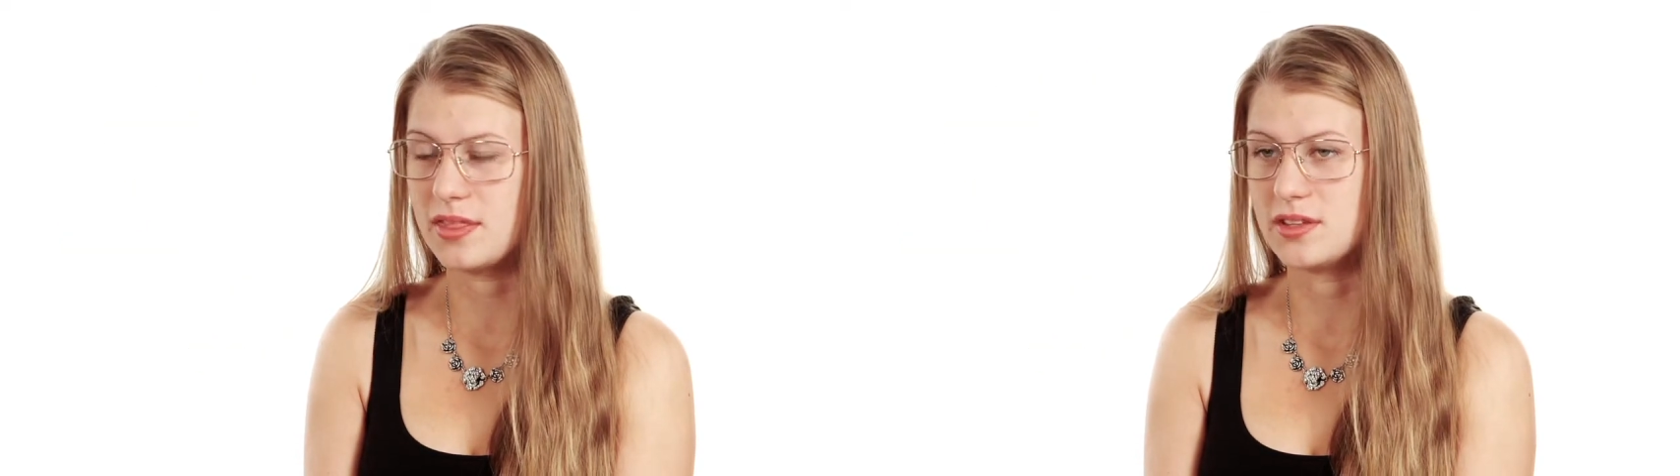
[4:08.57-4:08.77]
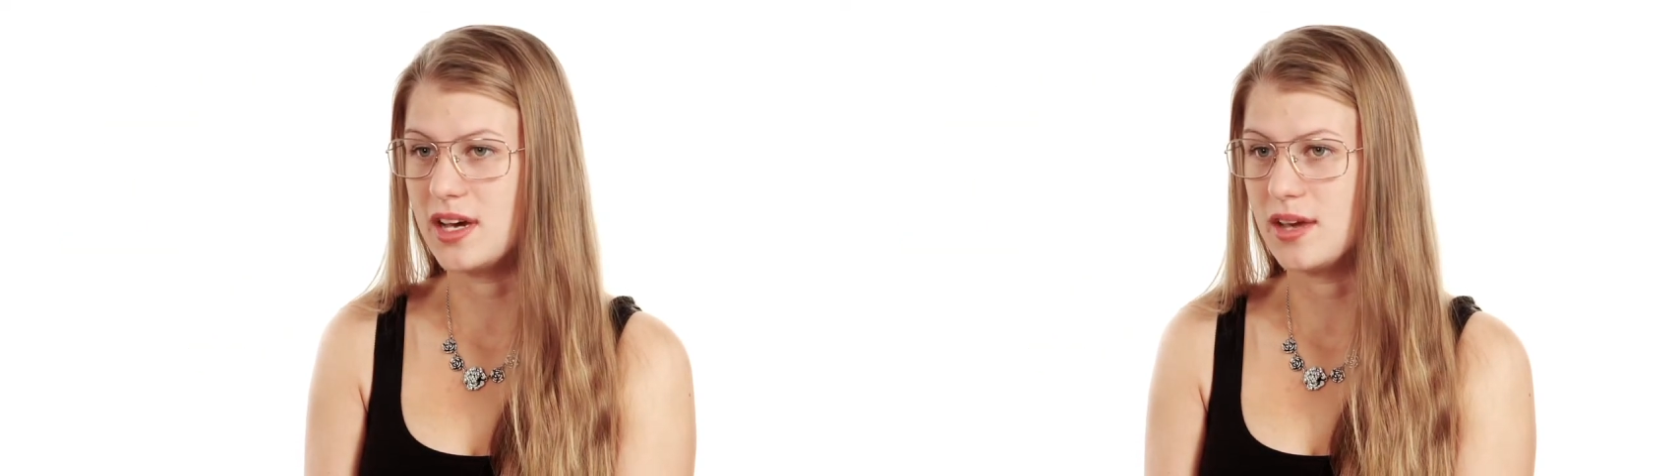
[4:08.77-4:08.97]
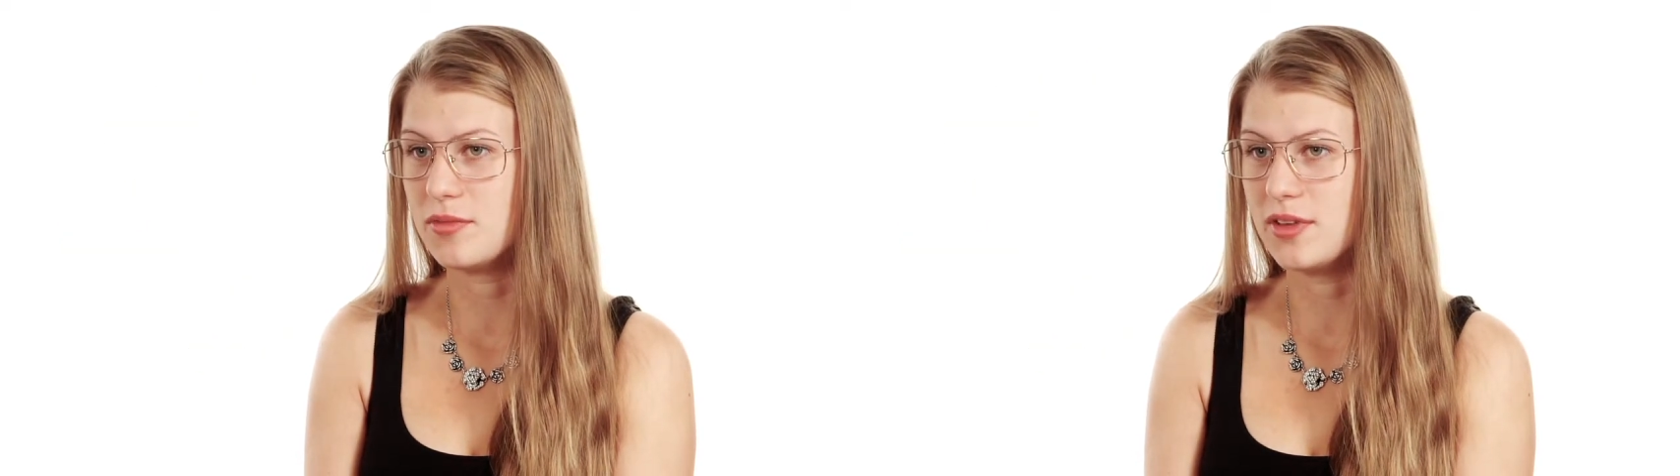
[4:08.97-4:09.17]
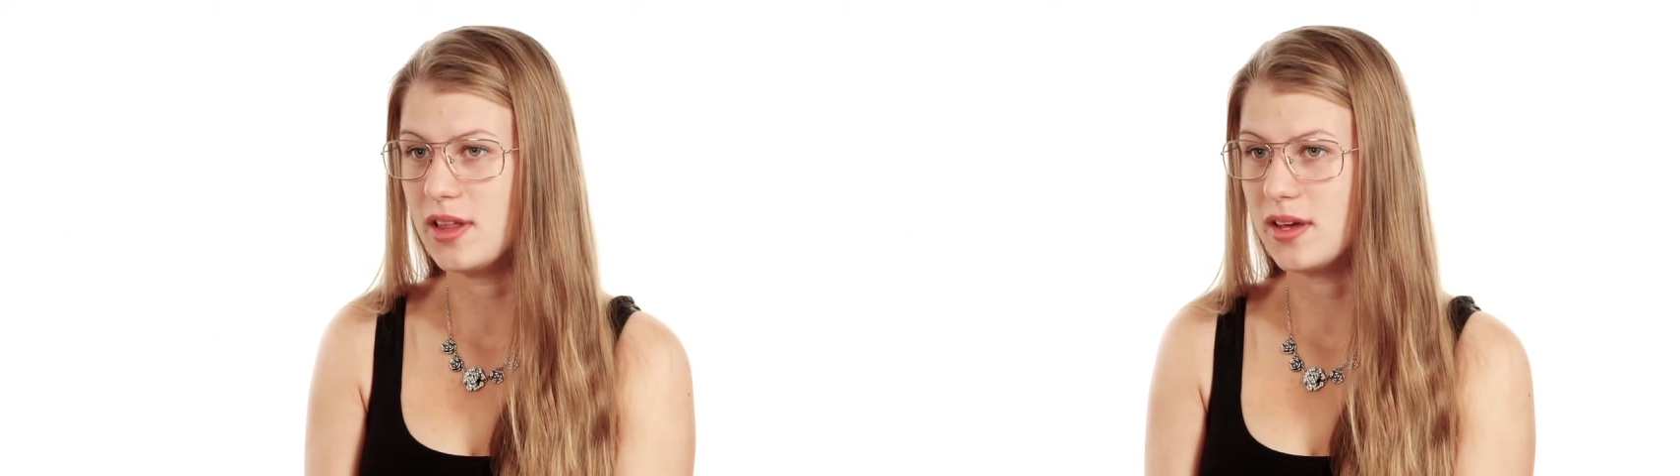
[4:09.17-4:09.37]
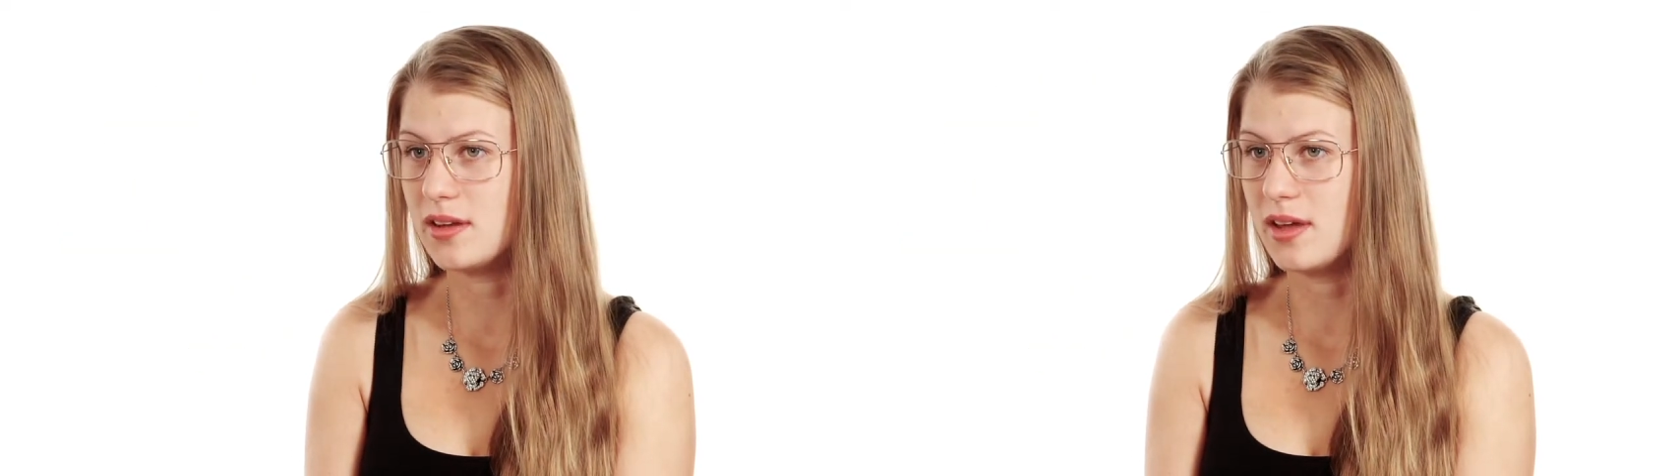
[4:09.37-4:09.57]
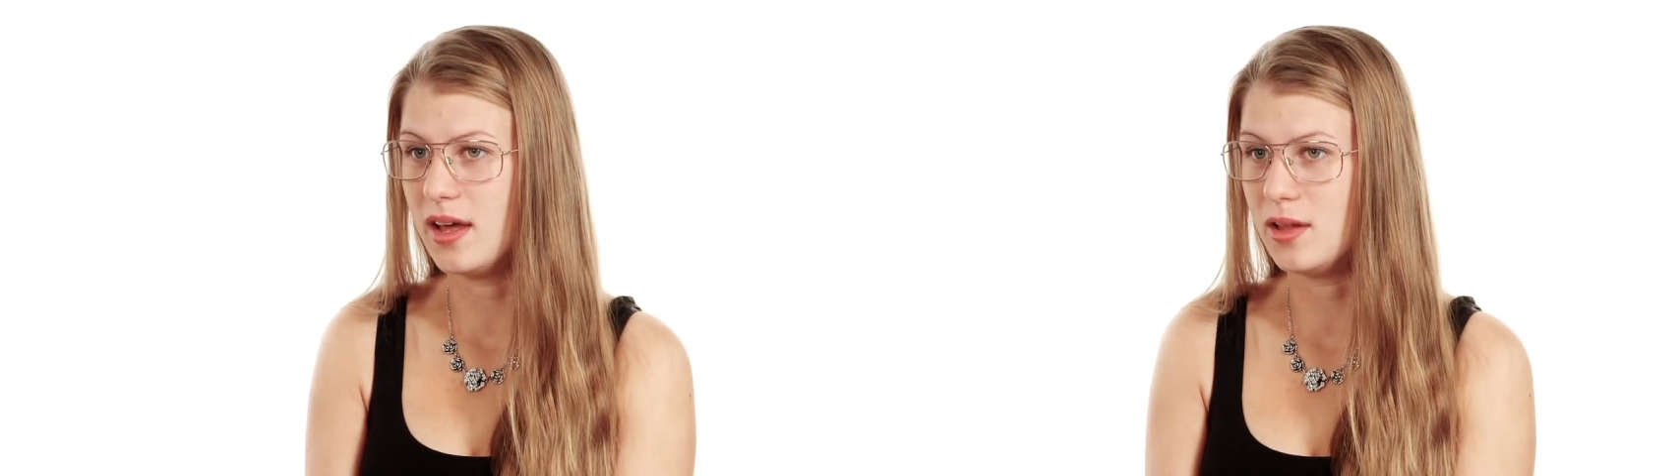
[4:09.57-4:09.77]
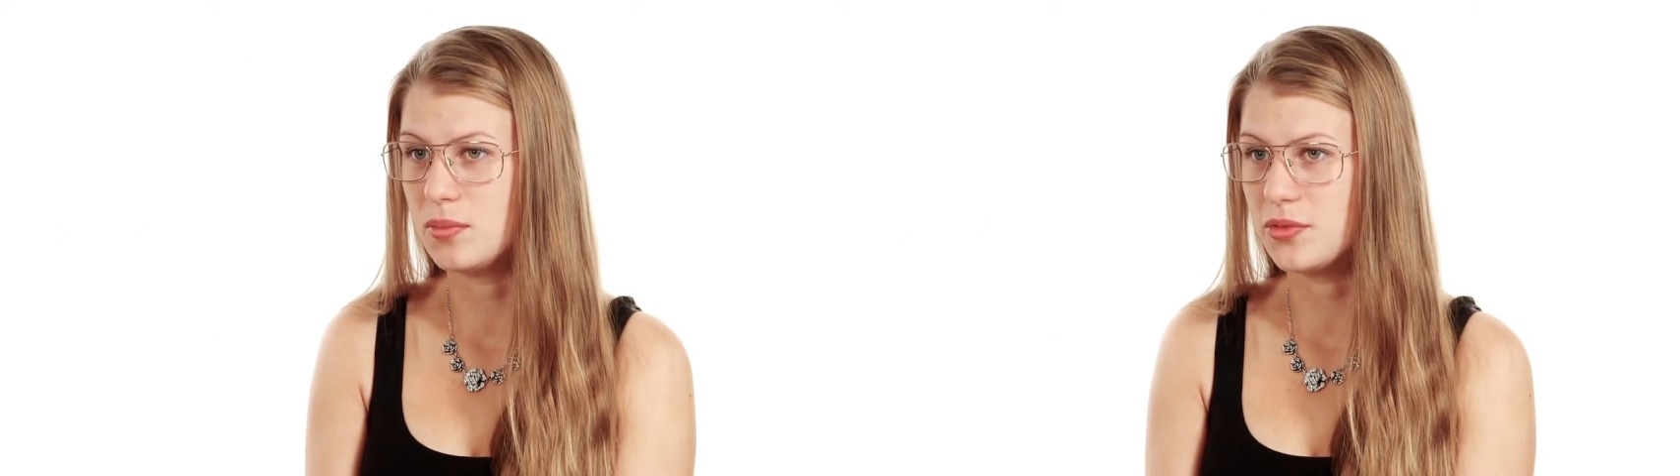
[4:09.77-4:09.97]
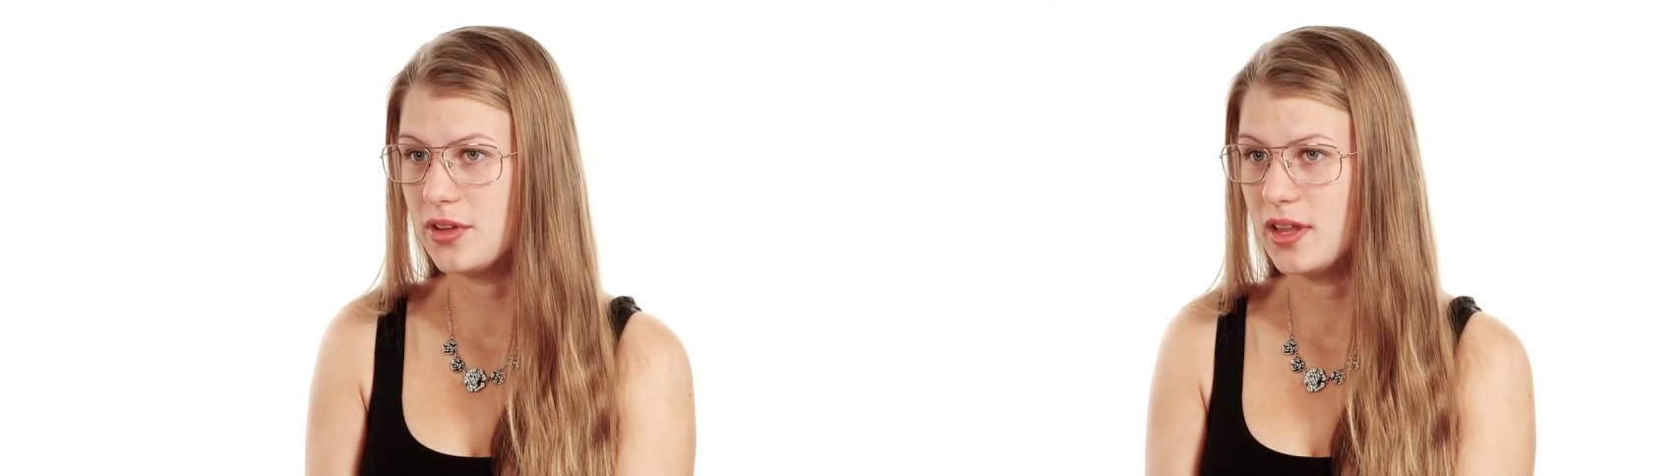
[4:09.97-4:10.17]
the time feel like it
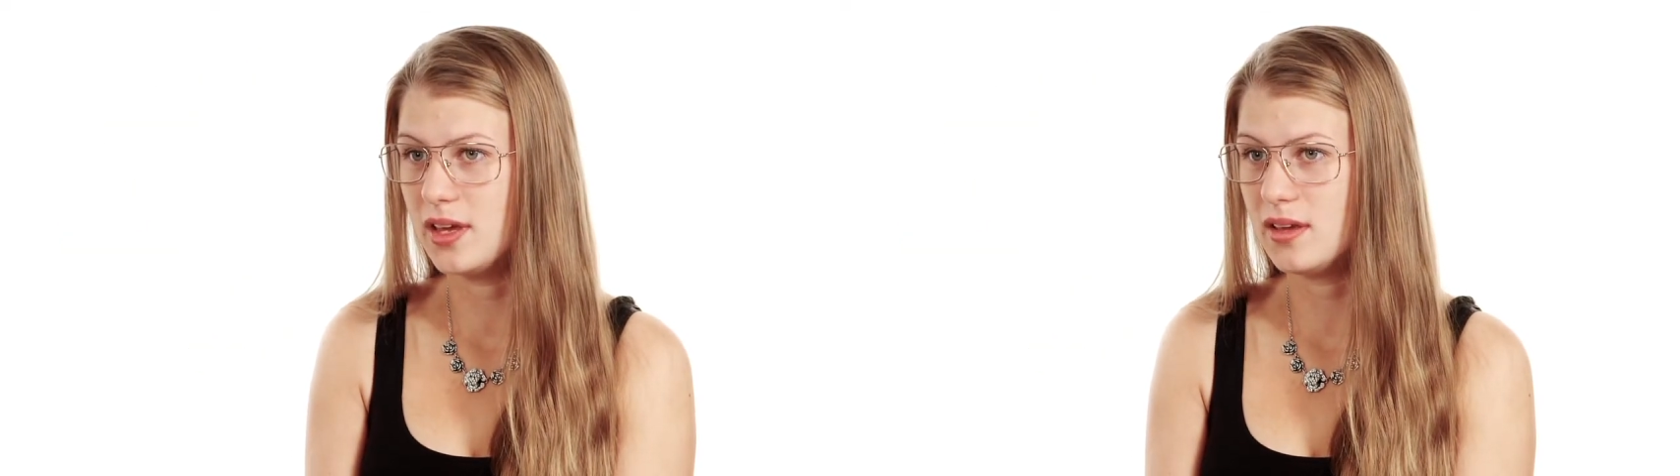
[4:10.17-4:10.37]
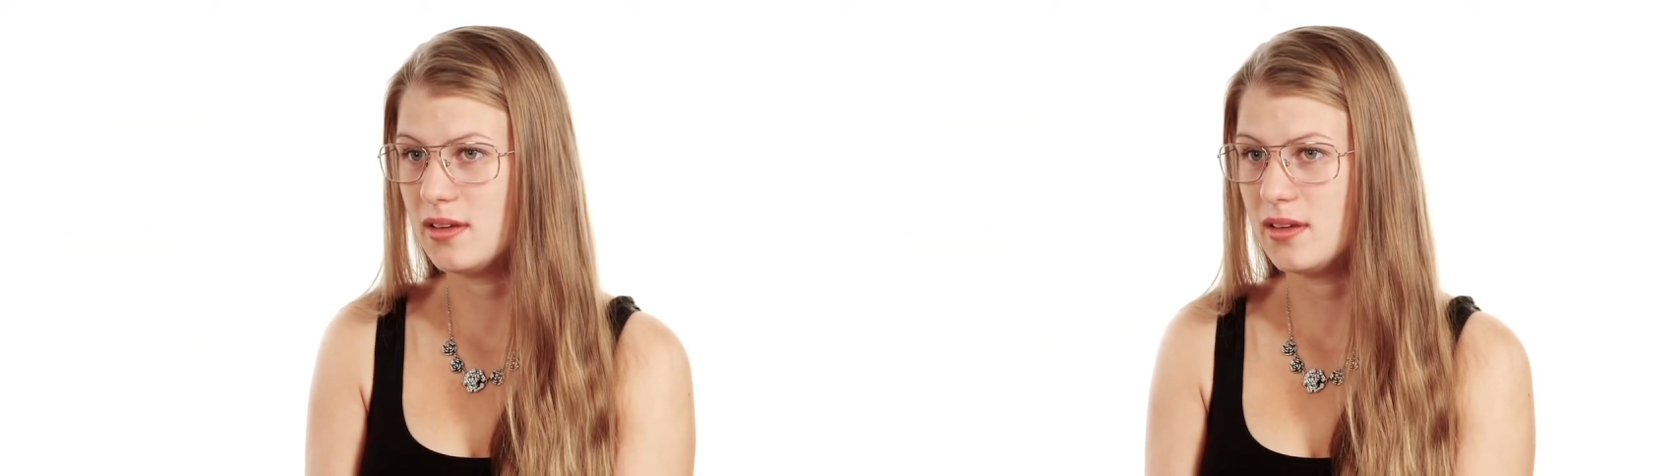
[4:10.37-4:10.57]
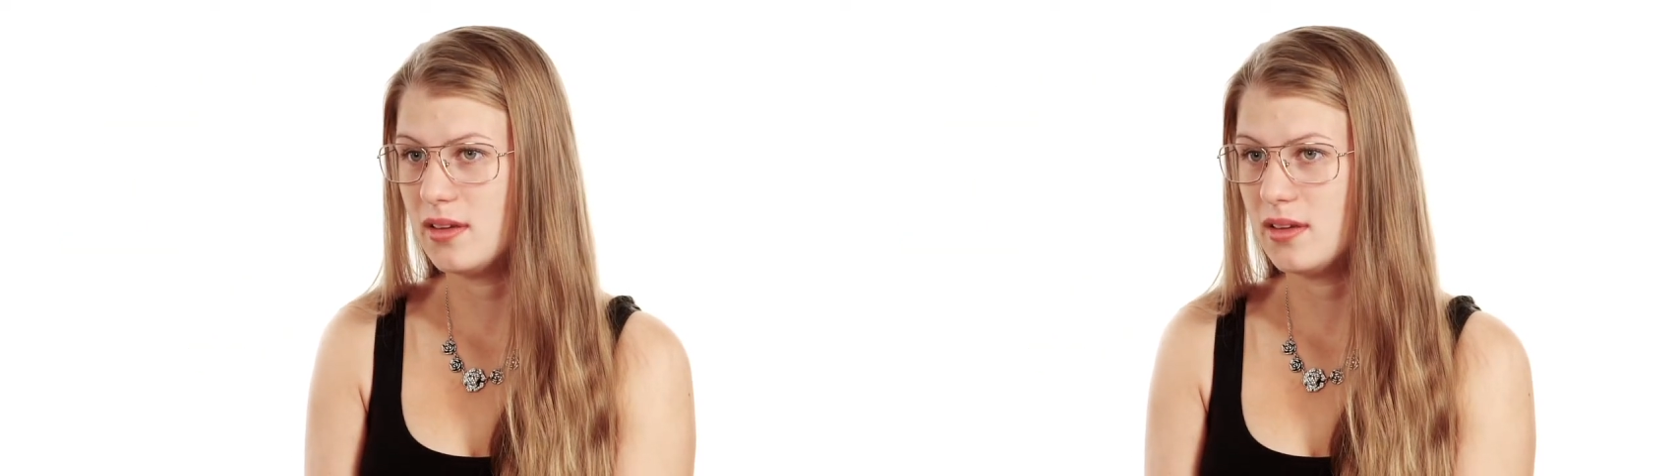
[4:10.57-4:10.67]
helped really.